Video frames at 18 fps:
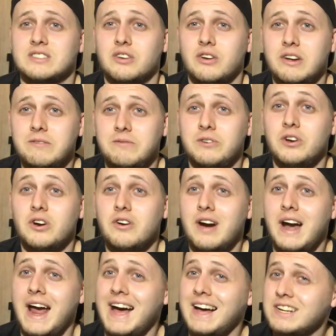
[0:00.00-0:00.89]
So if
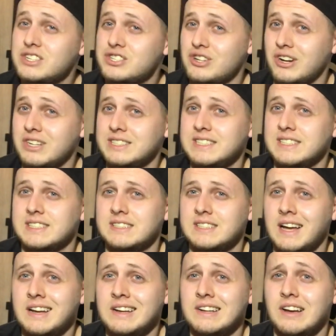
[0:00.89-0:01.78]
you're at Jonty
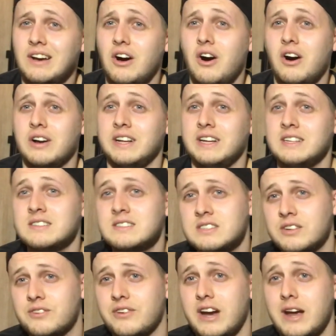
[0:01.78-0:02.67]
Stander on
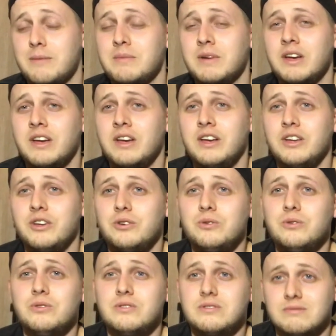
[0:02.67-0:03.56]
Instagram,
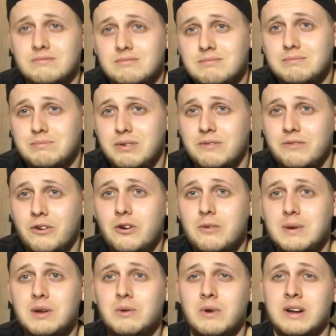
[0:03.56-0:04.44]
you
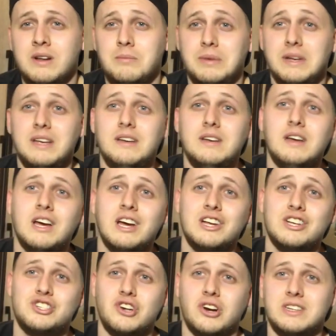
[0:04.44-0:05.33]
preferably want to be
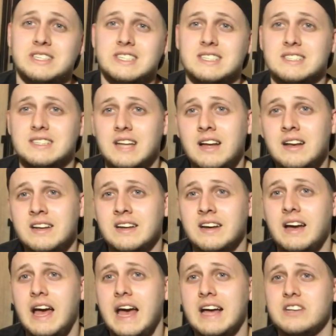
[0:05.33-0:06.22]

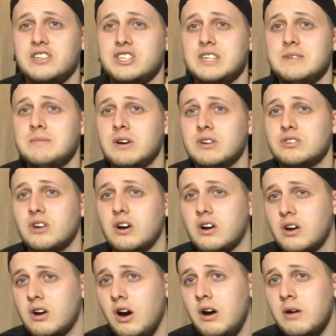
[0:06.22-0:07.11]

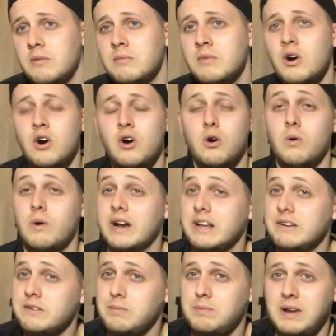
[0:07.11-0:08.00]
jontystander@gmail.com or
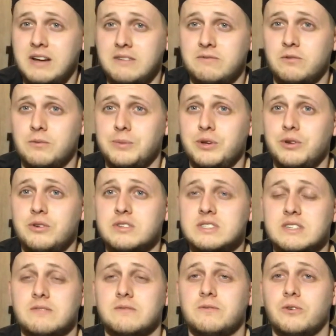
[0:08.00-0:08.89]
whatever platform you're
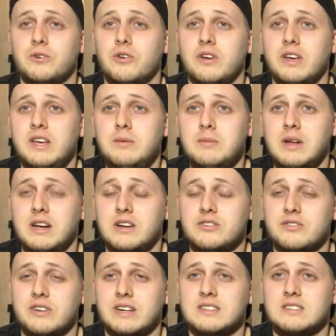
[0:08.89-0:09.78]
using for your email
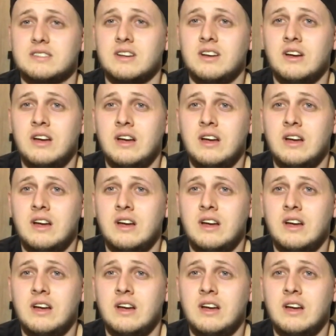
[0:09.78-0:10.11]
address.